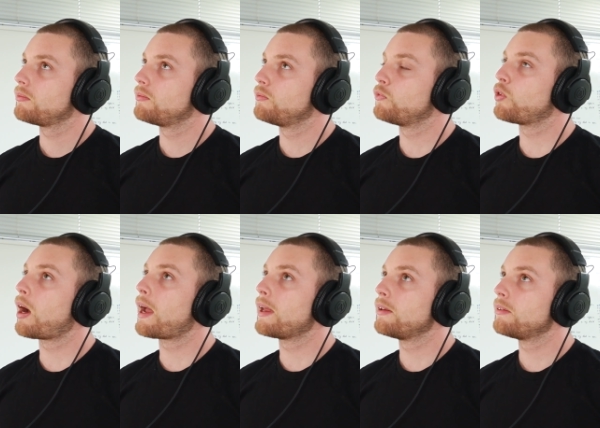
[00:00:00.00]

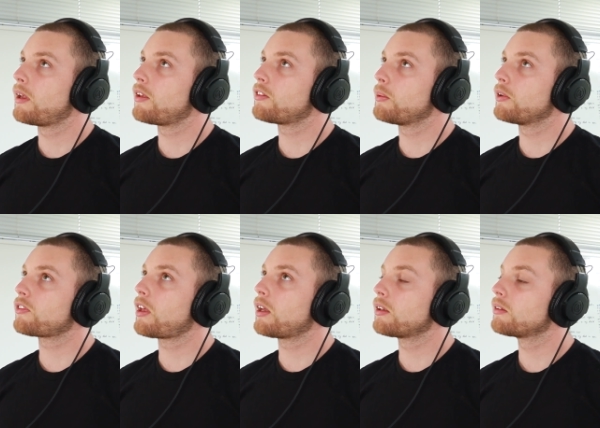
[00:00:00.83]
right. I see what you're
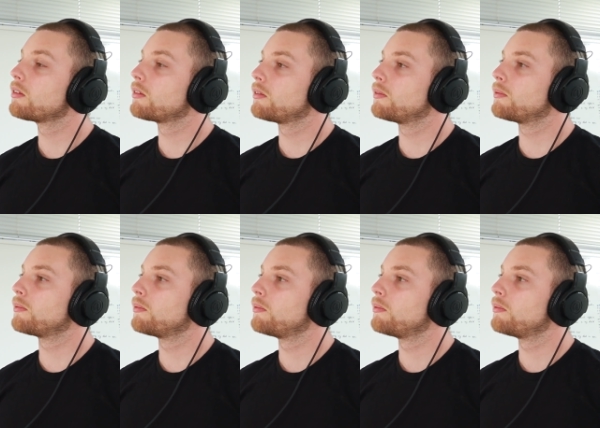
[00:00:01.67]
saying. Hmm.